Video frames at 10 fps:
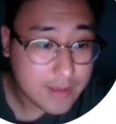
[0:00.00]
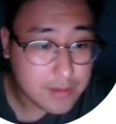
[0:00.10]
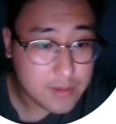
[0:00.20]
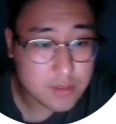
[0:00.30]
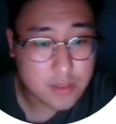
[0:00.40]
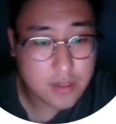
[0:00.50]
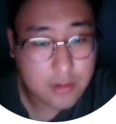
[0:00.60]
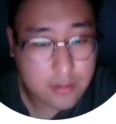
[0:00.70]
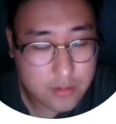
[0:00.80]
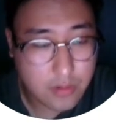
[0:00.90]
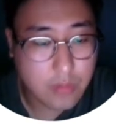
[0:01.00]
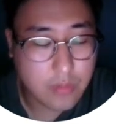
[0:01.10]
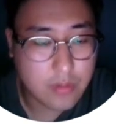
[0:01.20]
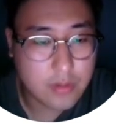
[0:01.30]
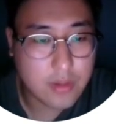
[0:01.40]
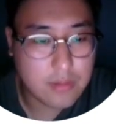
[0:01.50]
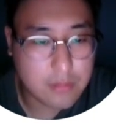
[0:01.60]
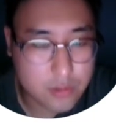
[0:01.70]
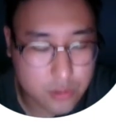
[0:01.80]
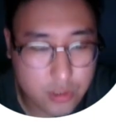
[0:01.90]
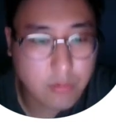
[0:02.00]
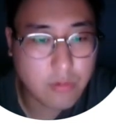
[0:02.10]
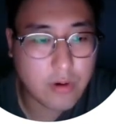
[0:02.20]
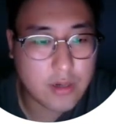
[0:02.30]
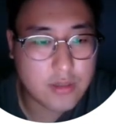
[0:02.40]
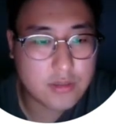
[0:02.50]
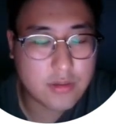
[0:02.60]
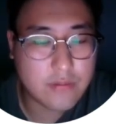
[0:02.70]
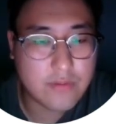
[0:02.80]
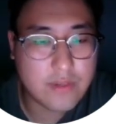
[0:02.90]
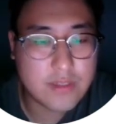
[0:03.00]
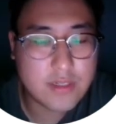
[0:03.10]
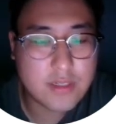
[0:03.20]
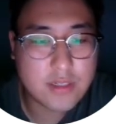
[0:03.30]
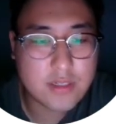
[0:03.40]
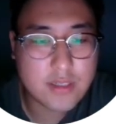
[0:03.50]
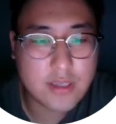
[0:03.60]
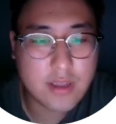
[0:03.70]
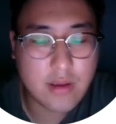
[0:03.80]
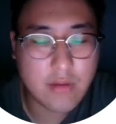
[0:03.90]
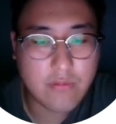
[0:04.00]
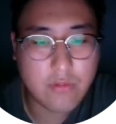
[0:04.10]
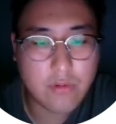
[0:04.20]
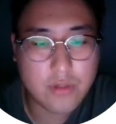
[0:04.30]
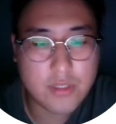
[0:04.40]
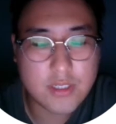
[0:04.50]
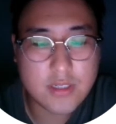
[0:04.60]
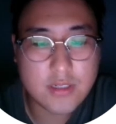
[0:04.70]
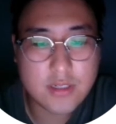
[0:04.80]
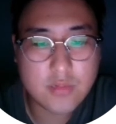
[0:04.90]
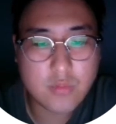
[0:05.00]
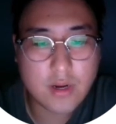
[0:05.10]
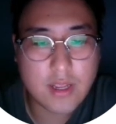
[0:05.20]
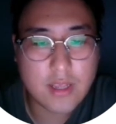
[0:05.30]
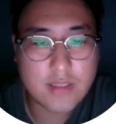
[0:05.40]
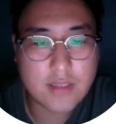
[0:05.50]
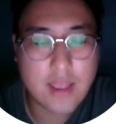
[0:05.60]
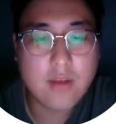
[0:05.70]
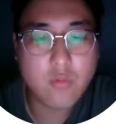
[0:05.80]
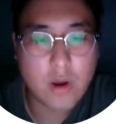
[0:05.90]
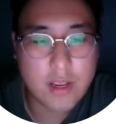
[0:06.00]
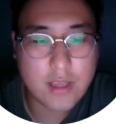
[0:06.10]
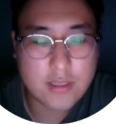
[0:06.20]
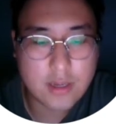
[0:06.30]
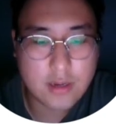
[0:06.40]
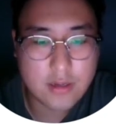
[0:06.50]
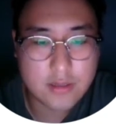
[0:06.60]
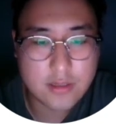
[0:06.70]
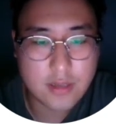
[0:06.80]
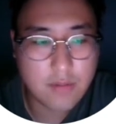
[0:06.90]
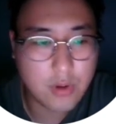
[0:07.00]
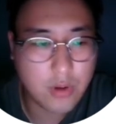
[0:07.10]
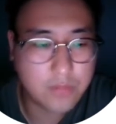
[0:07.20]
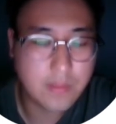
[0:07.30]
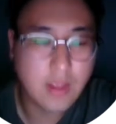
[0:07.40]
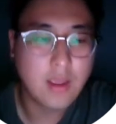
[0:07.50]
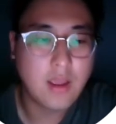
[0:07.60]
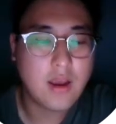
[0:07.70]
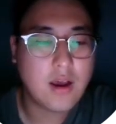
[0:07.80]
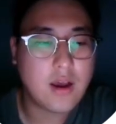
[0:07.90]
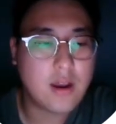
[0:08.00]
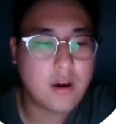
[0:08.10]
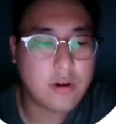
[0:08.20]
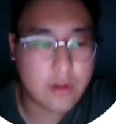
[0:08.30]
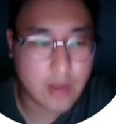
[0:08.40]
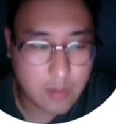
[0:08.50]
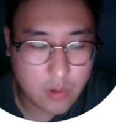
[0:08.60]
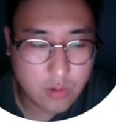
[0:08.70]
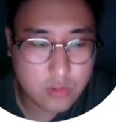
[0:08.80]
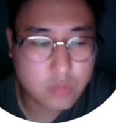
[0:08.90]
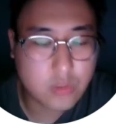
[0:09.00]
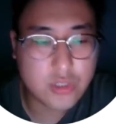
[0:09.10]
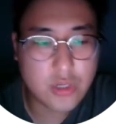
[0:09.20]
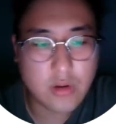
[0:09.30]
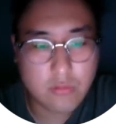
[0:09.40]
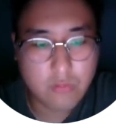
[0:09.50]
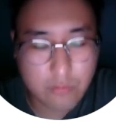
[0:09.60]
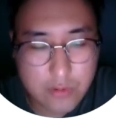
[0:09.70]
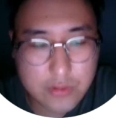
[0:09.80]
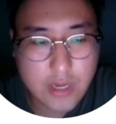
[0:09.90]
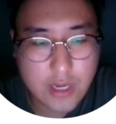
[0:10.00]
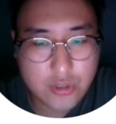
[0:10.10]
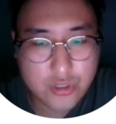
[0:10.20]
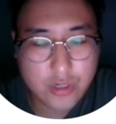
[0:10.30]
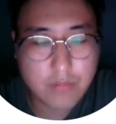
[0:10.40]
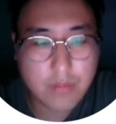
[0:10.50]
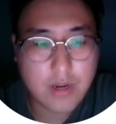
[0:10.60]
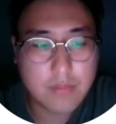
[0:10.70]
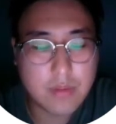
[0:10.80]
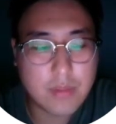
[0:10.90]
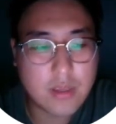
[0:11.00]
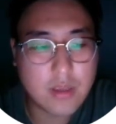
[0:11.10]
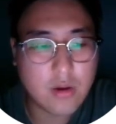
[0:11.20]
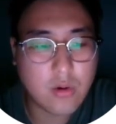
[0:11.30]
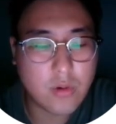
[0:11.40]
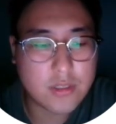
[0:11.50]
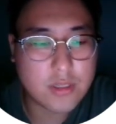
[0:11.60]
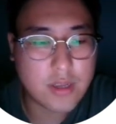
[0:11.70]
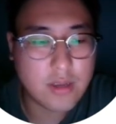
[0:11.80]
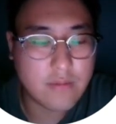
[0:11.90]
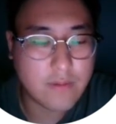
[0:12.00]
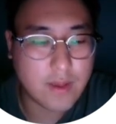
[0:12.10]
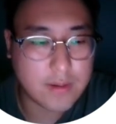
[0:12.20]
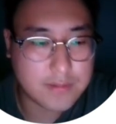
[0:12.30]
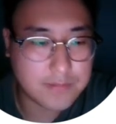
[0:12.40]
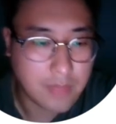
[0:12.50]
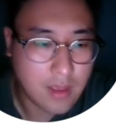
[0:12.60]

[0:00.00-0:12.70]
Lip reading: And you can see, so to summarize, the VC6TF or C6YSNYSA, this is typo, are the chemicals which can reverse aging by mimicking OSK effects.